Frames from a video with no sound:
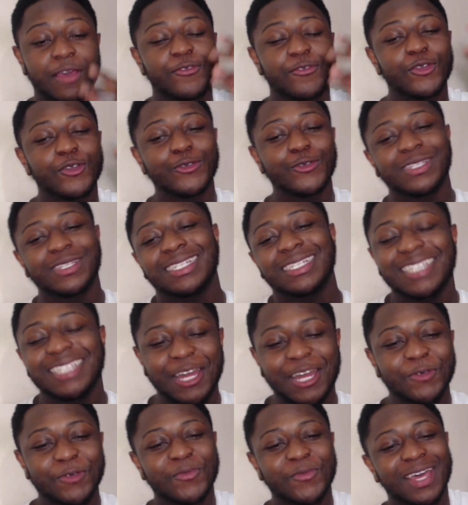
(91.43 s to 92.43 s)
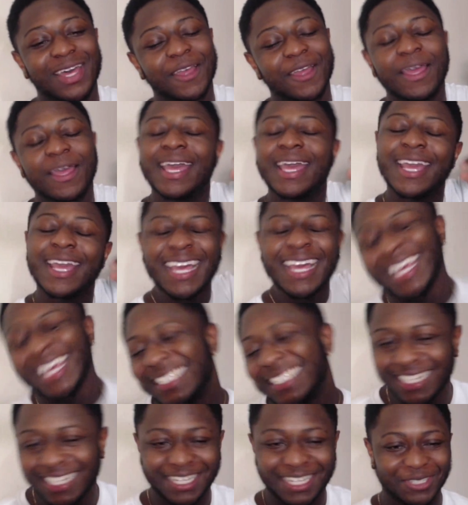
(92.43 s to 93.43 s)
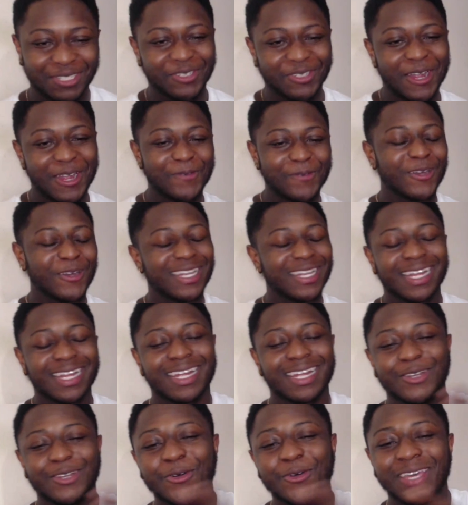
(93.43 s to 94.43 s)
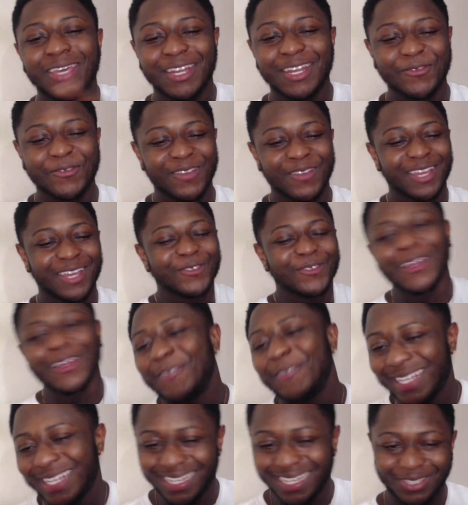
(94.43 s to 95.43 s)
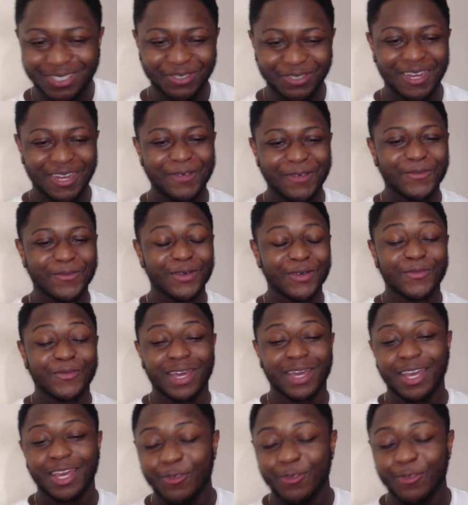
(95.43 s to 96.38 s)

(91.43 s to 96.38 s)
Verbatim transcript: If you're new to the channel, man, hit that subscribe button. Nah, don't hit it, man. Rape that subscribe button, man.